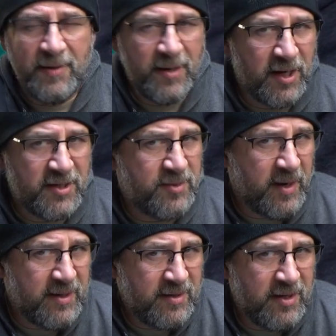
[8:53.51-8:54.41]
And this is
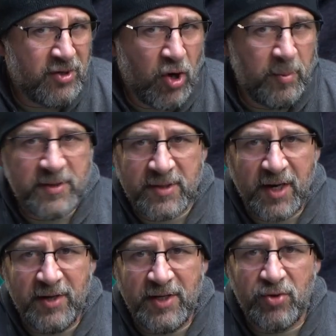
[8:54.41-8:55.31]
basically a corporate
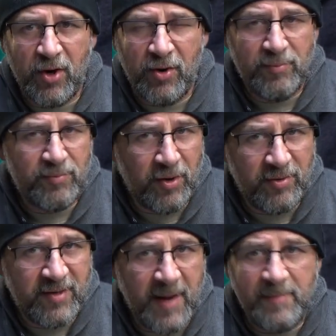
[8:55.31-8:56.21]
security drone
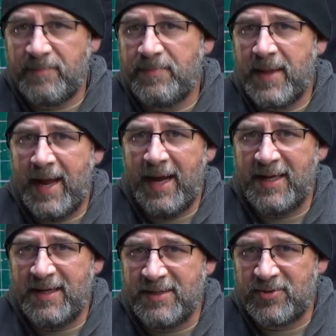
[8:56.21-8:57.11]
prototype,
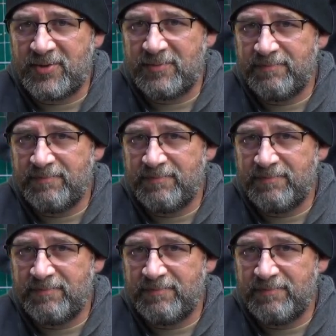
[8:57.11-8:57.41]
has